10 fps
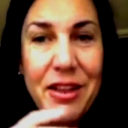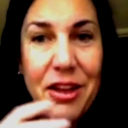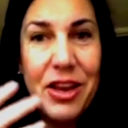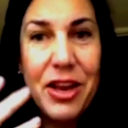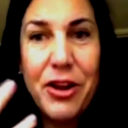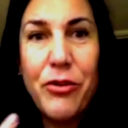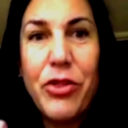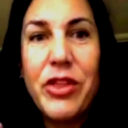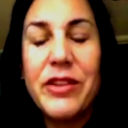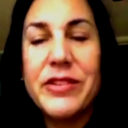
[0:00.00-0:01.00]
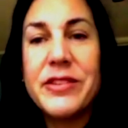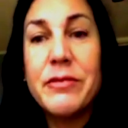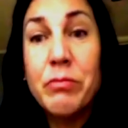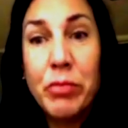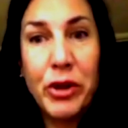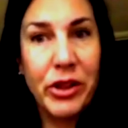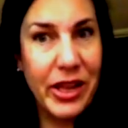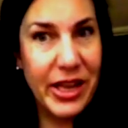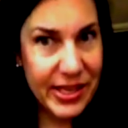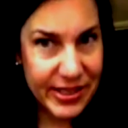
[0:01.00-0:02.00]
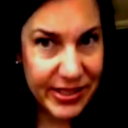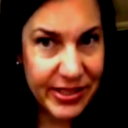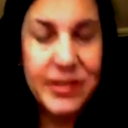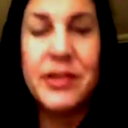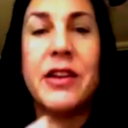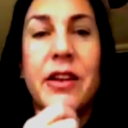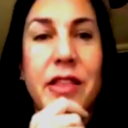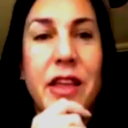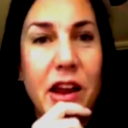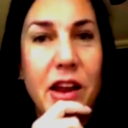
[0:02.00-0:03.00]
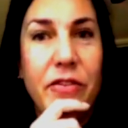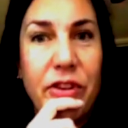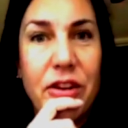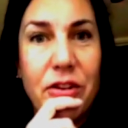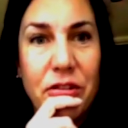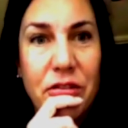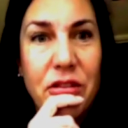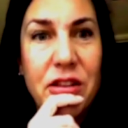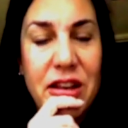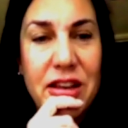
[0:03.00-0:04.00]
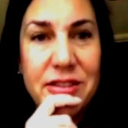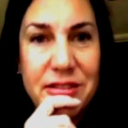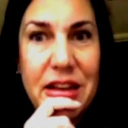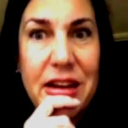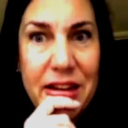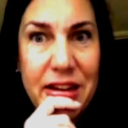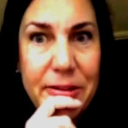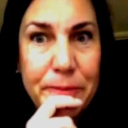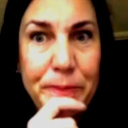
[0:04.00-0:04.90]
you know, this bliss that I feel inside?